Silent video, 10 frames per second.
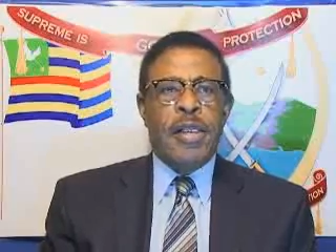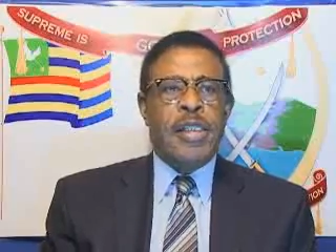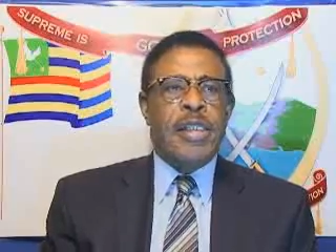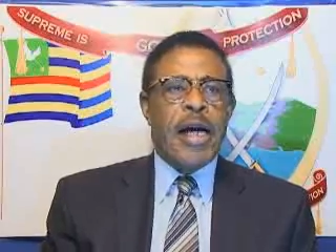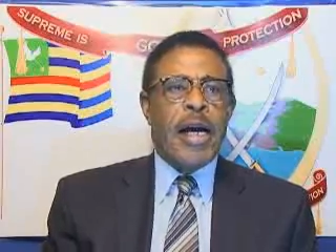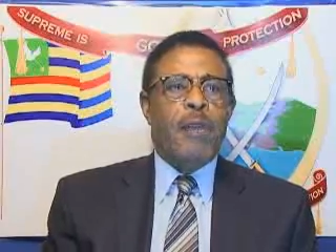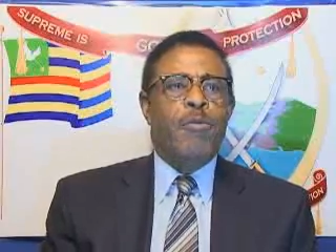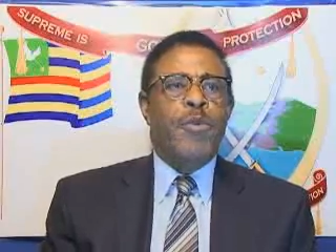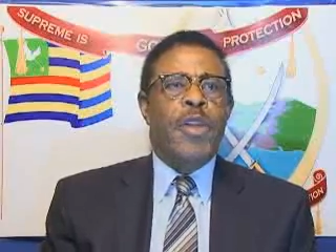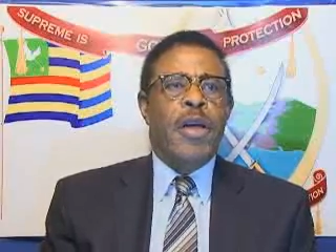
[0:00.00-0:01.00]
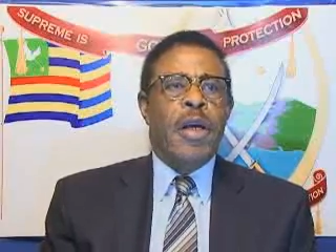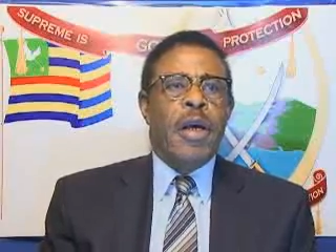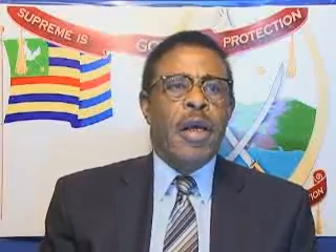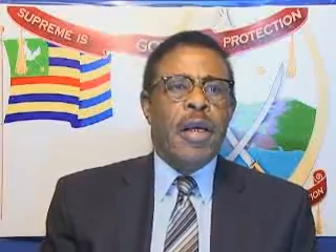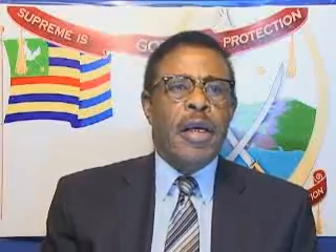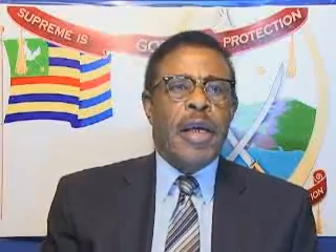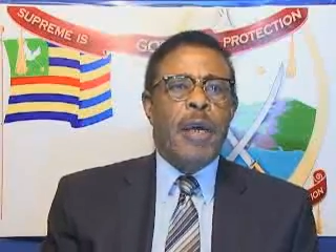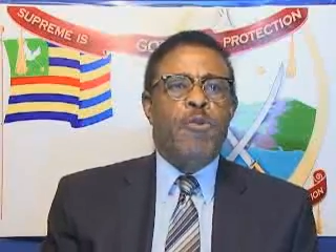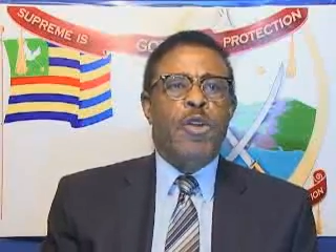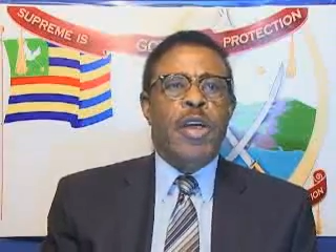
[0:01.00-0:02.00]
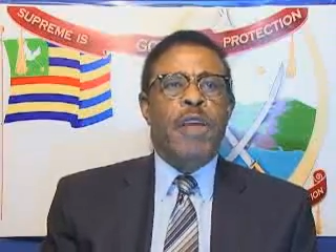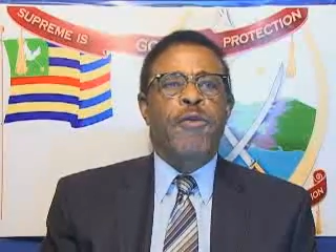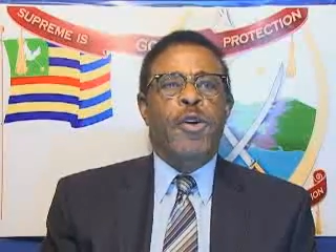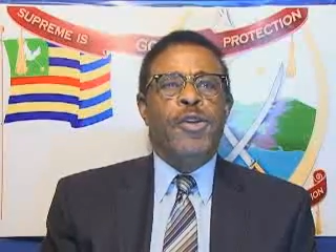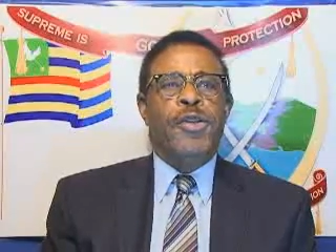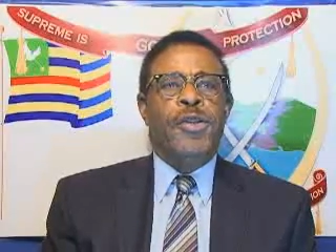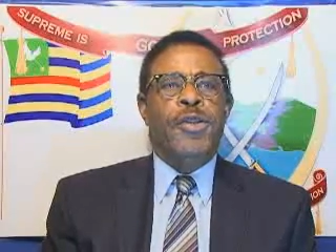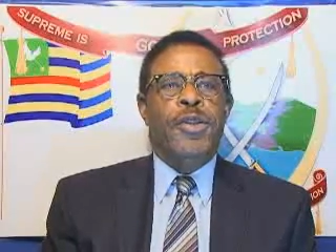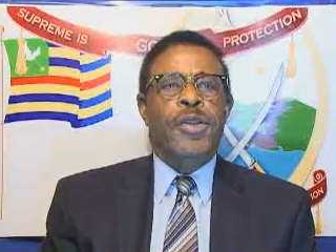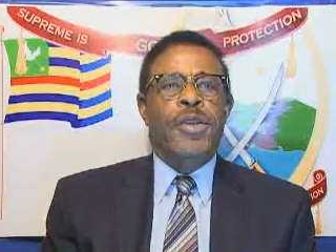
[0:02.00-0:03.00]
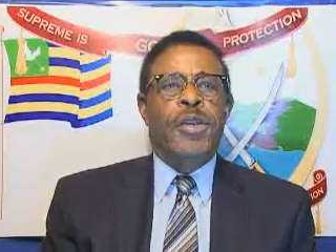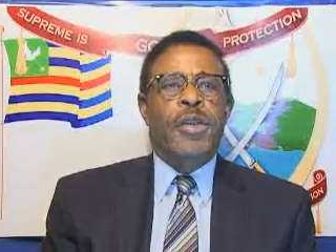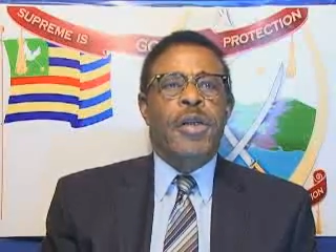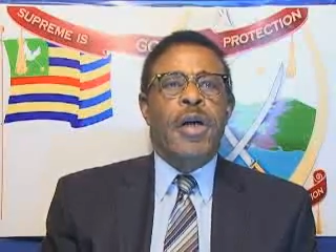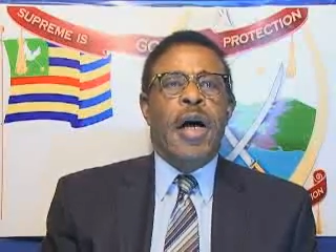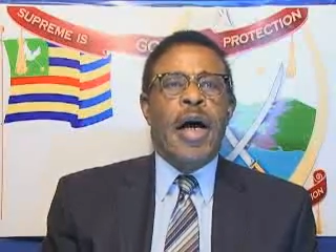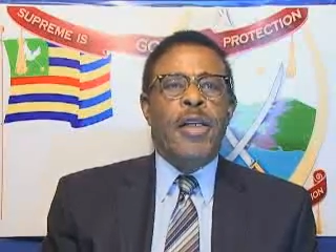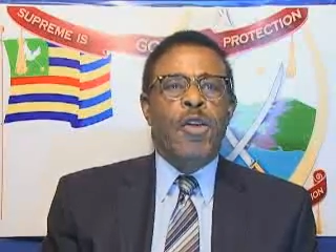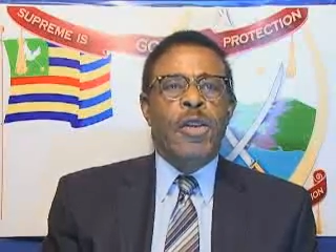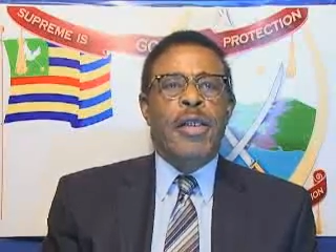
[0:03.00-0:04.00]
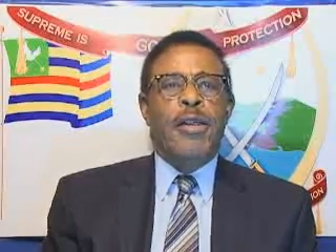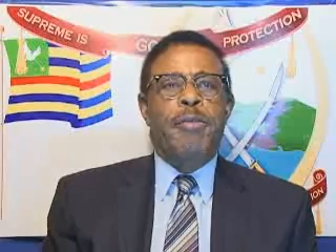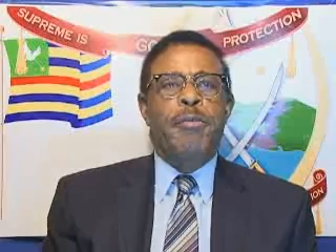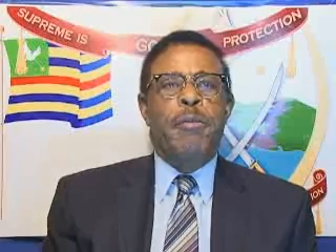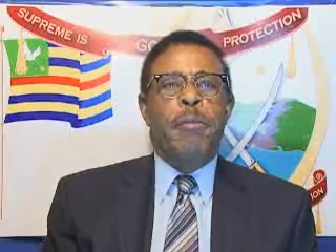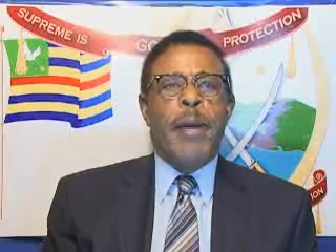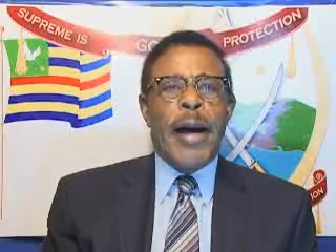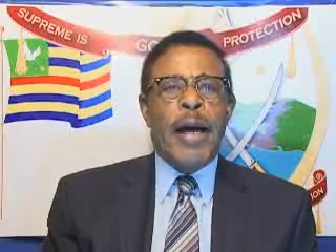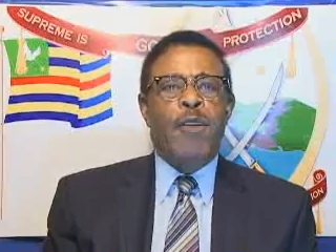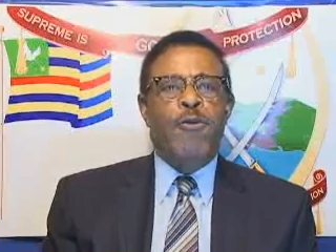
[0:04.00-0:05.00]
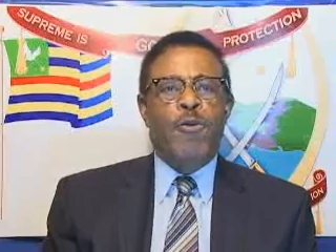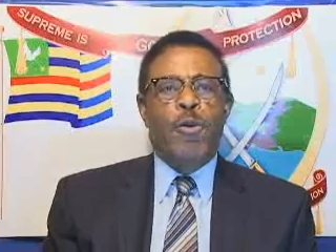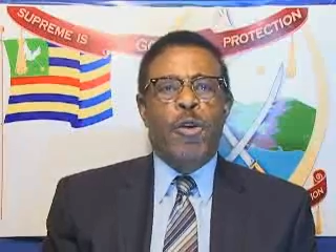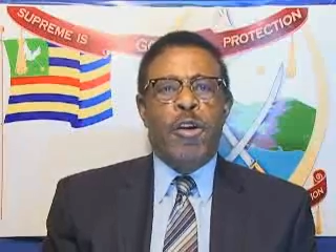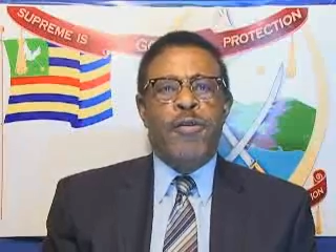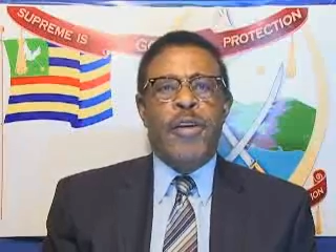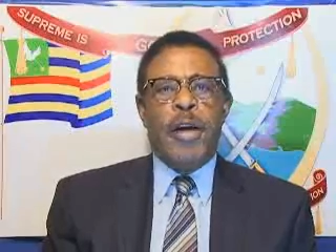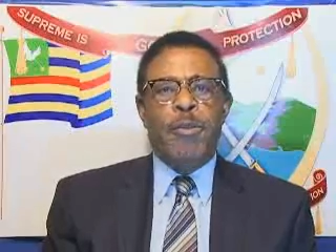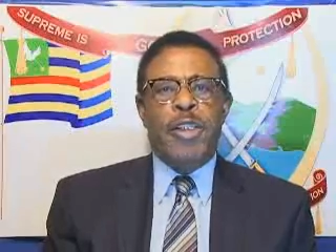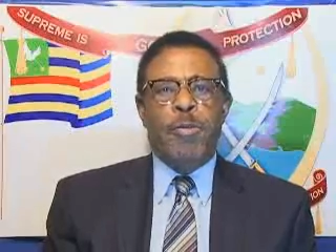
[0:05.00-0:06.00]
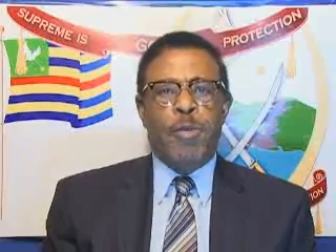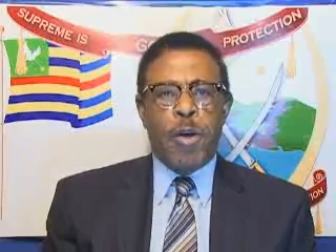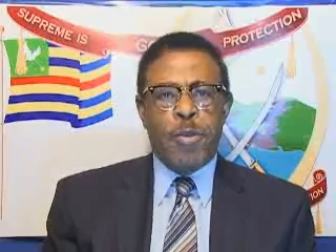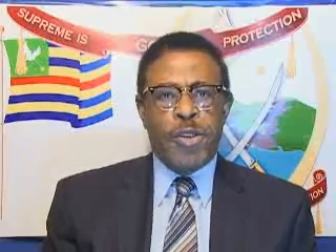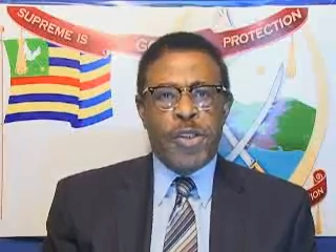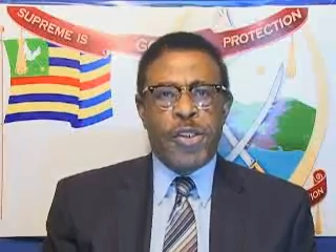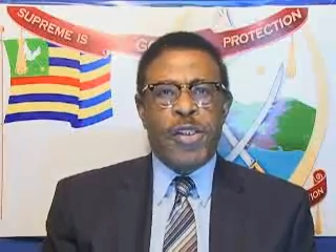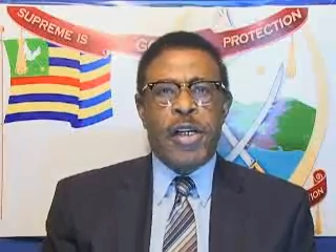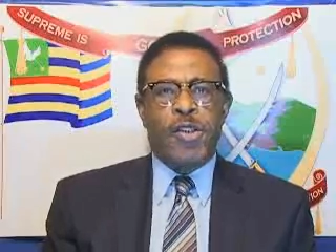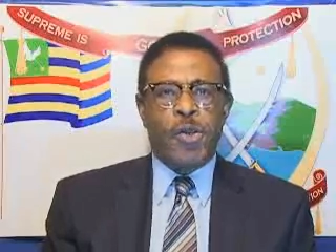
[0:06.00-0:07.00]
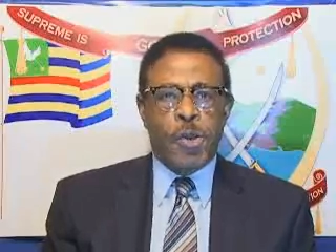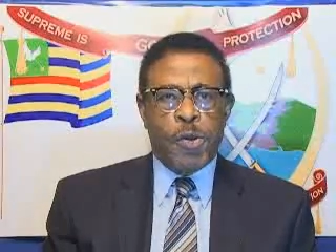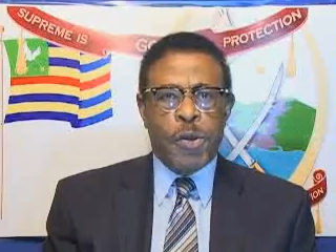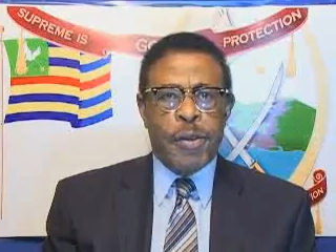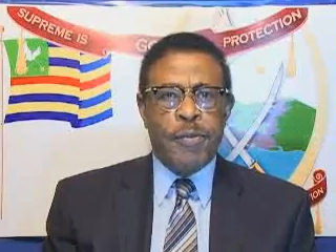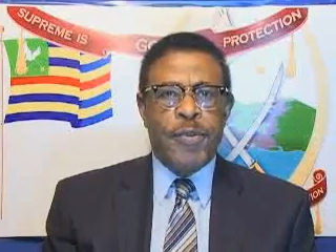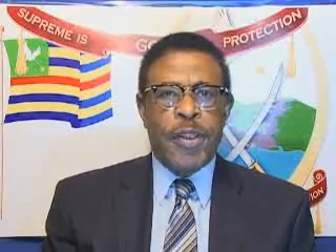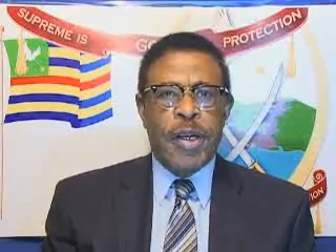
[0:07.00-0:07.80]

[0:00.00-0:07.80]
This time, he came to give us another bag full of empty promises as usual.